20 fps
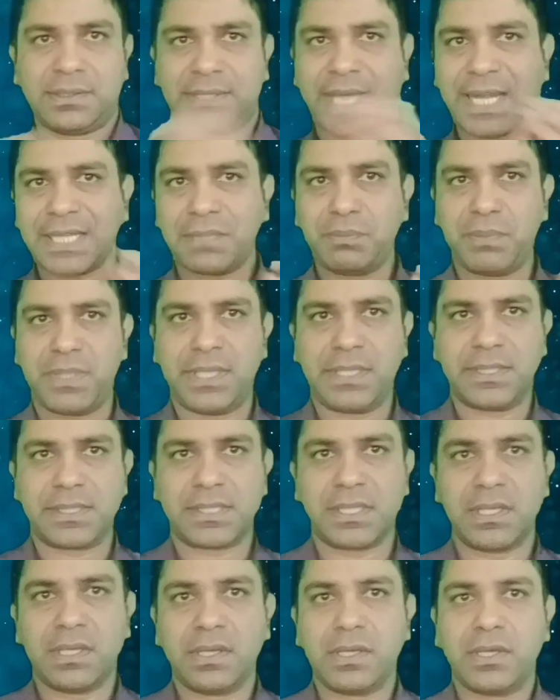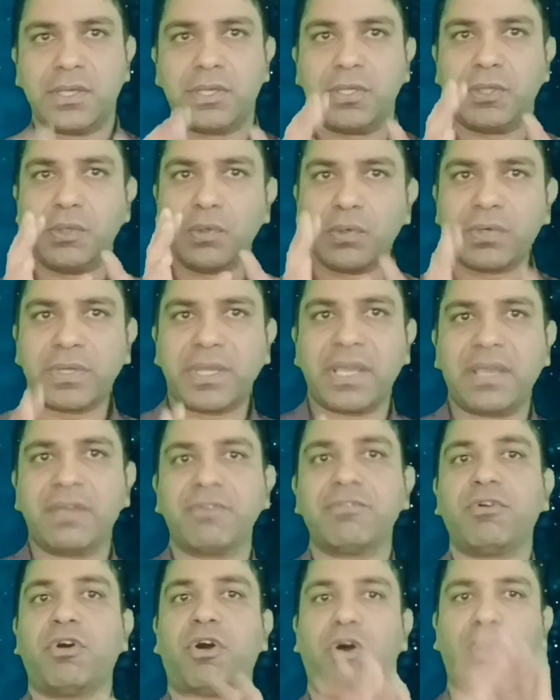that means you
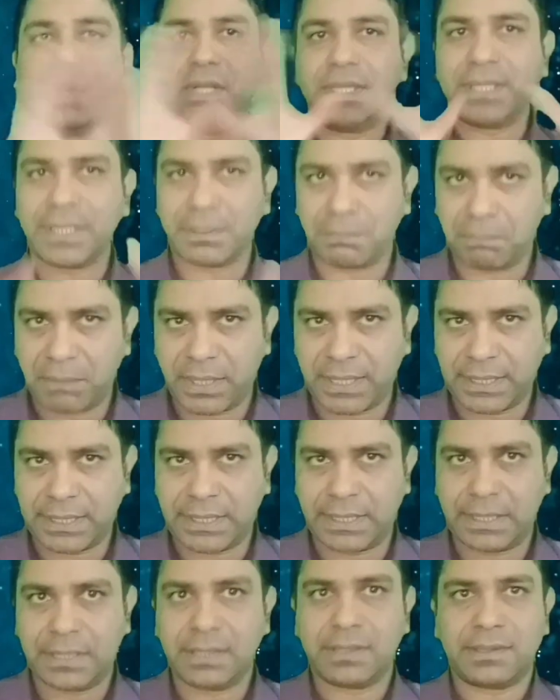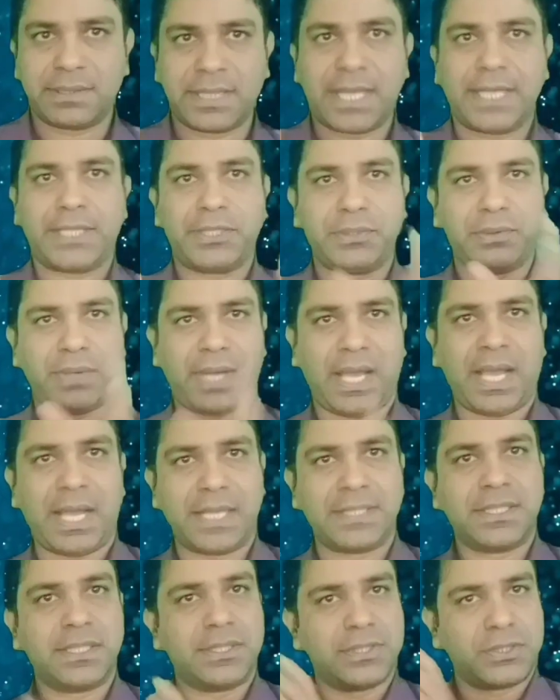gave all the money that you
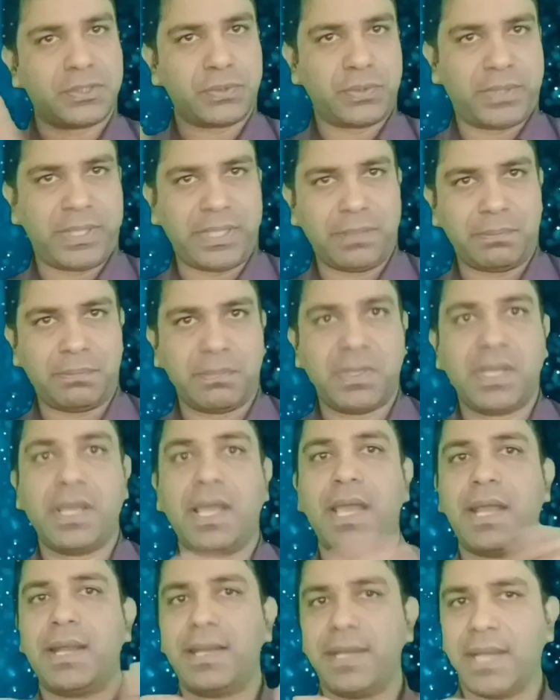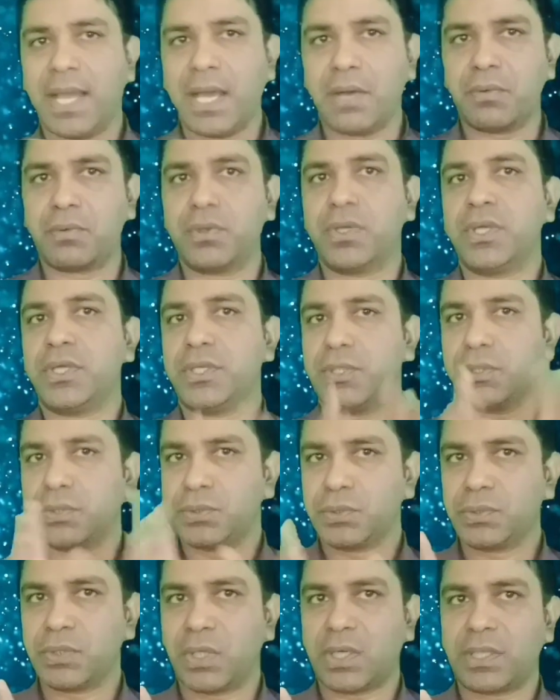had to him and now you
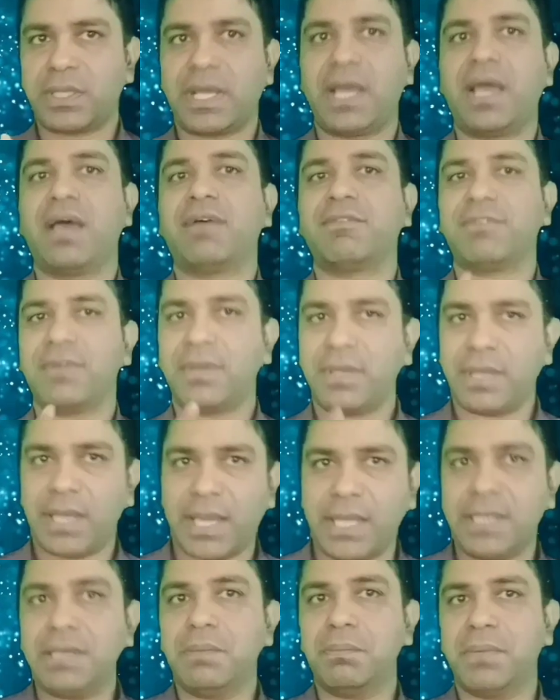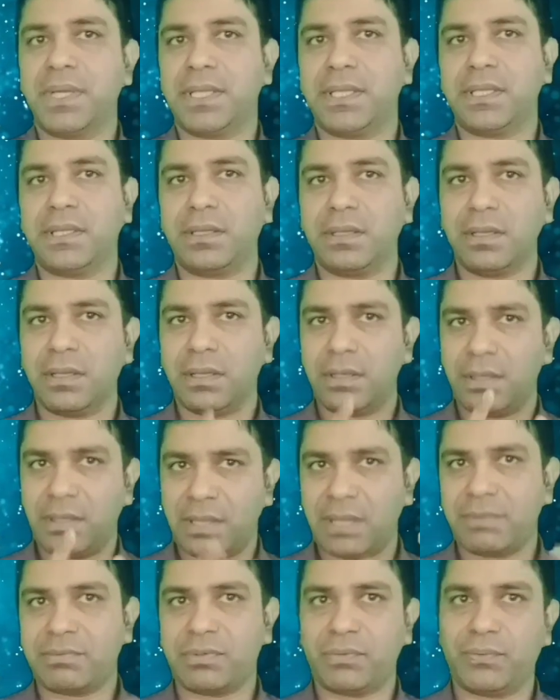do not have any money
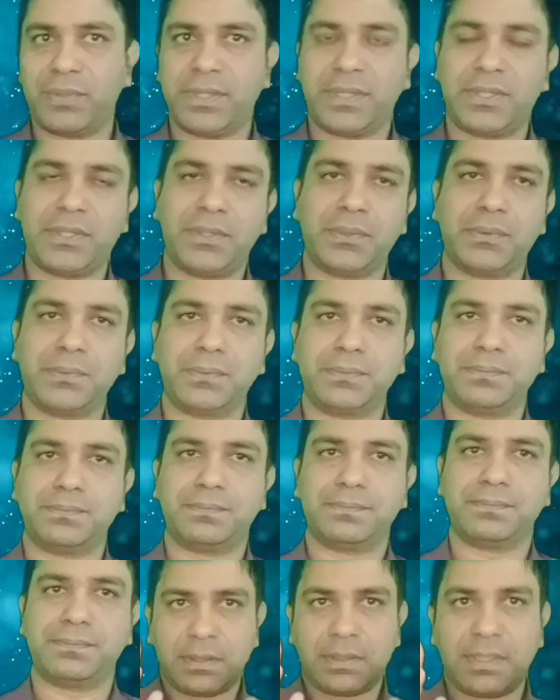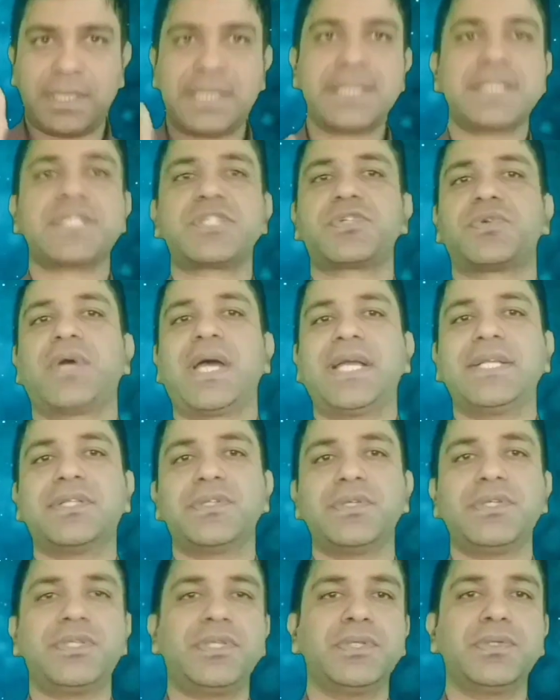left with you. Let us try
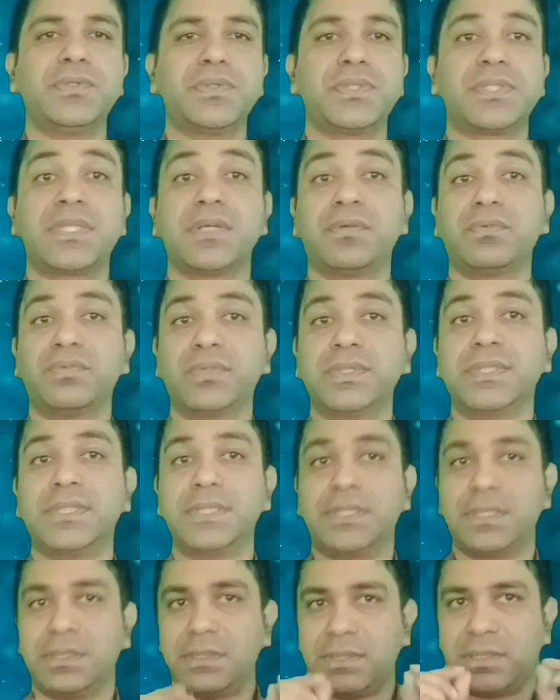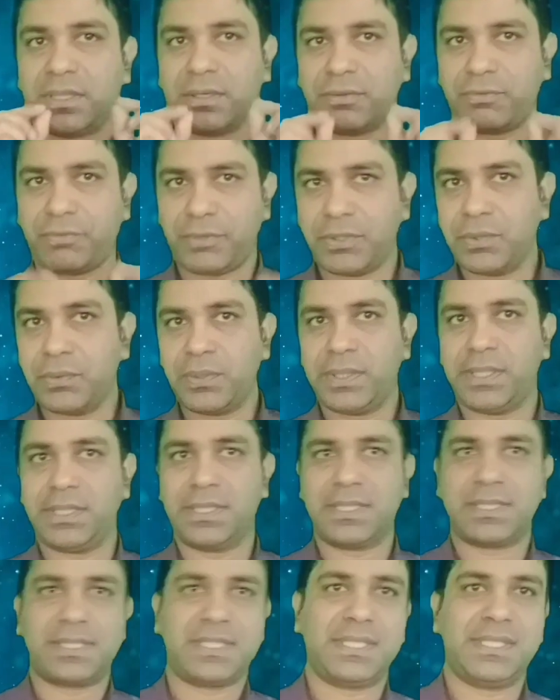to use the word "the few" in
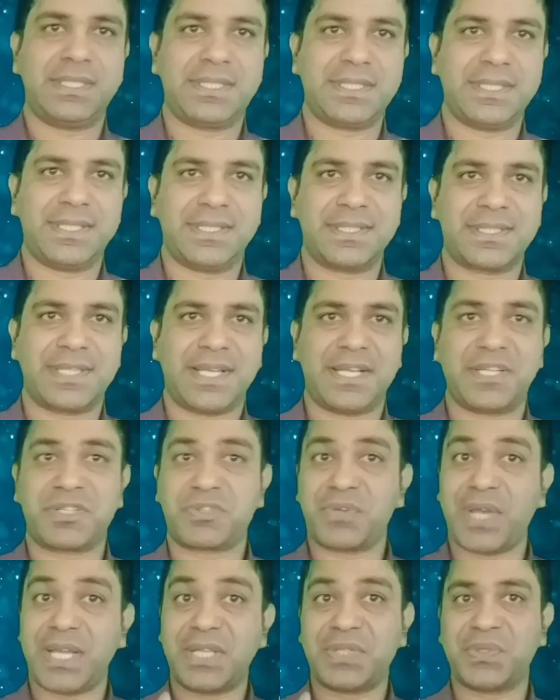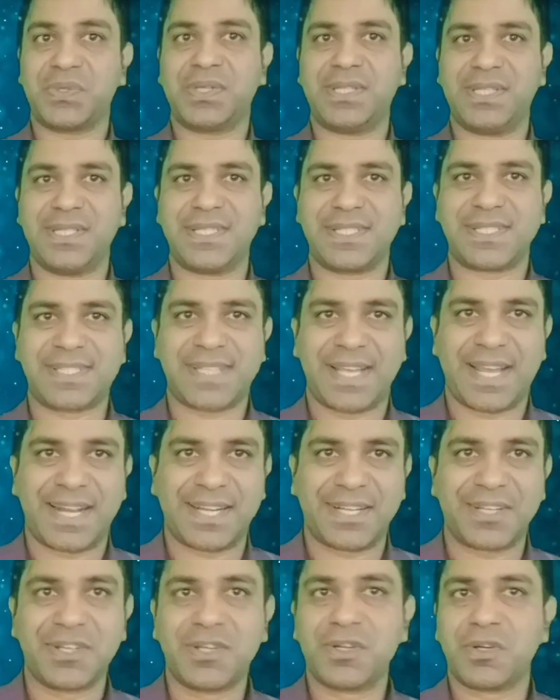a sentence and try to
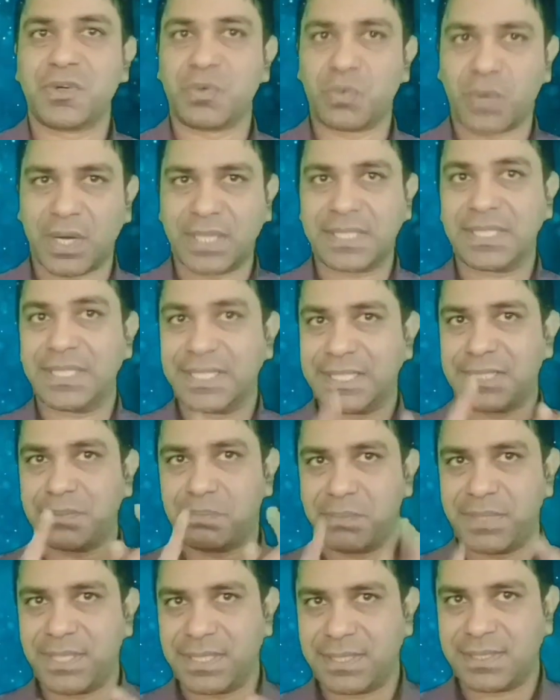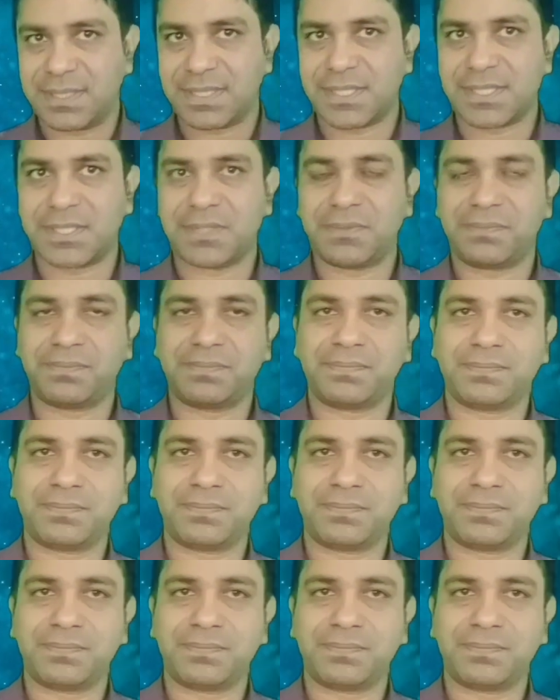understand what it means.